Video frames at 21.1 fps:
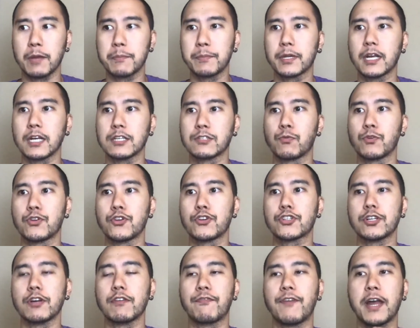Because when you
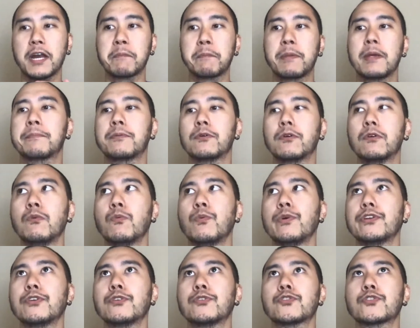start finding people,
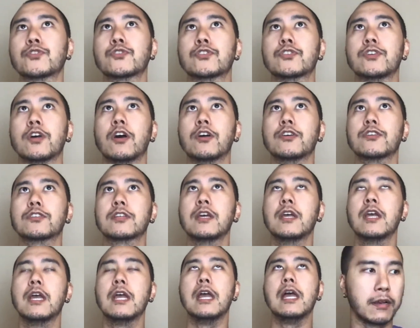when you start
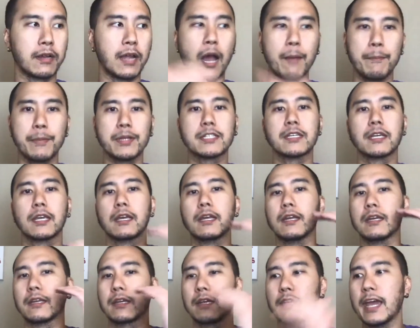commenting and
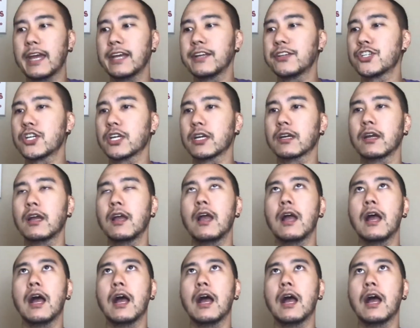engaging,